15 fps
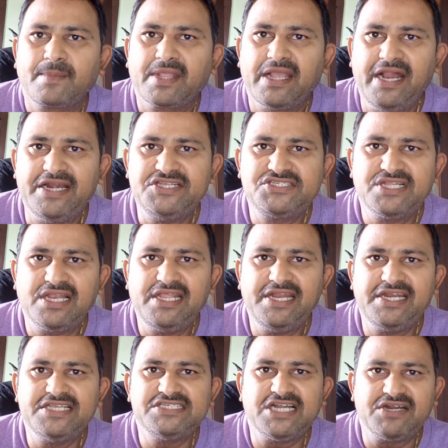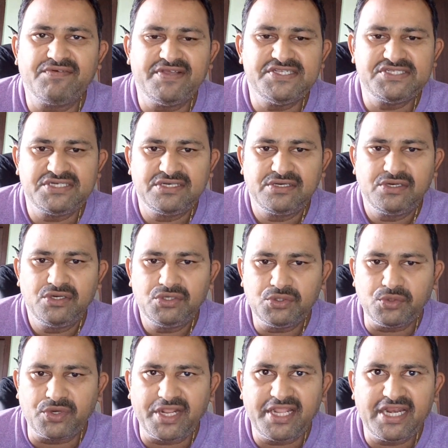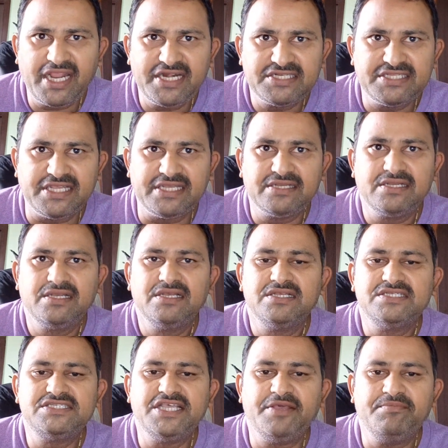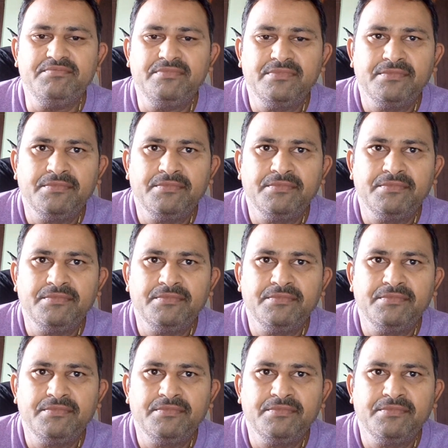Additionally, it is advised to rewrite the same